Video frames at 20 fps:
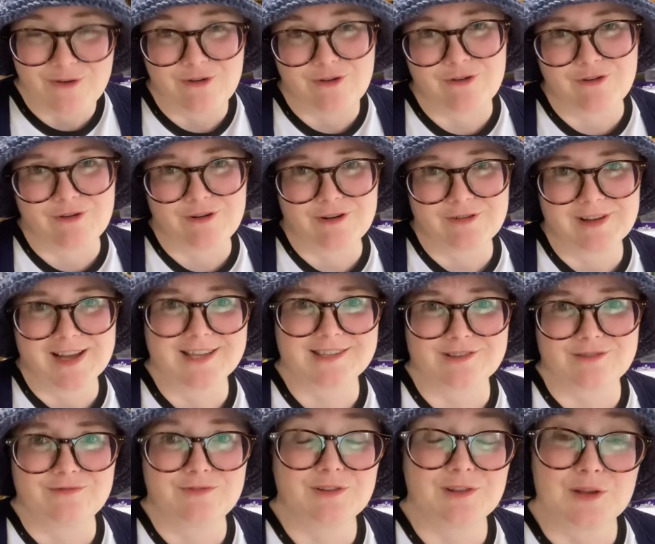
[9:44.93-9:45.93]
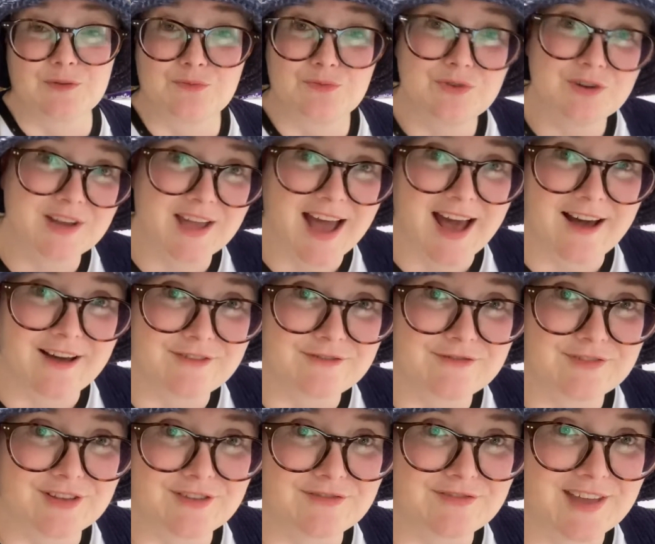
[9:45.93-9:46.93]
or as I feel I would have
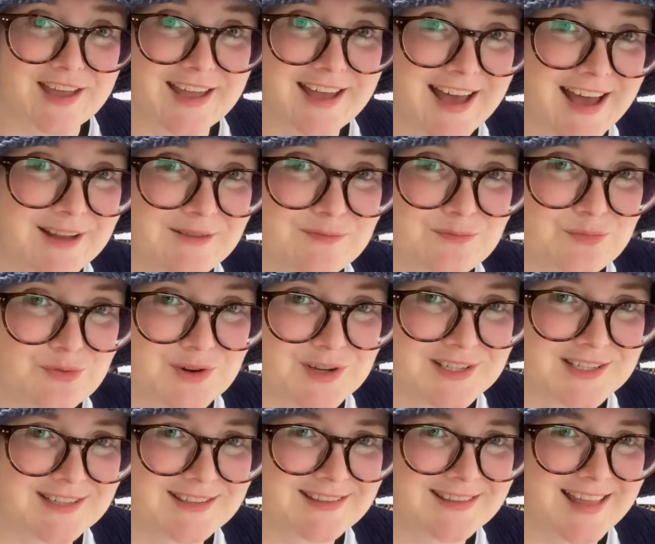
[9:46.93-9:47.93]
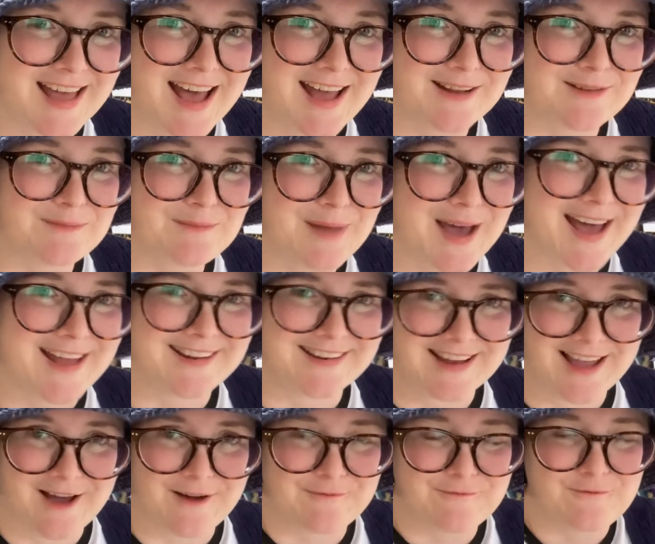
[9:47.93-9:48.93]
if they had printed that pattern
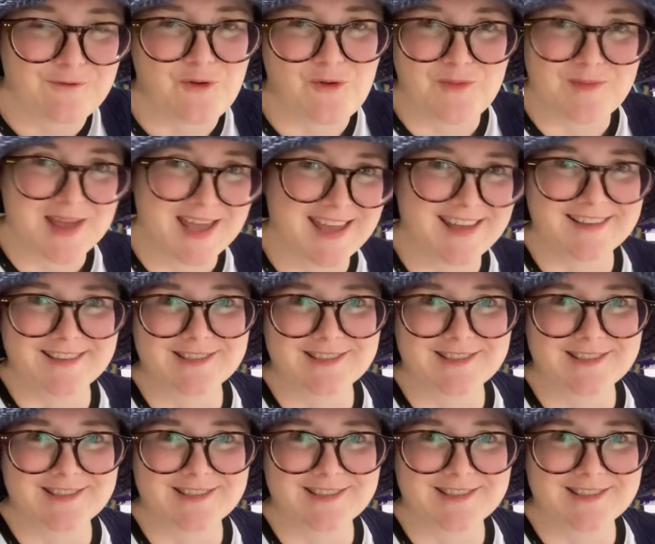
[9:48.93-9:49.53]
out for me.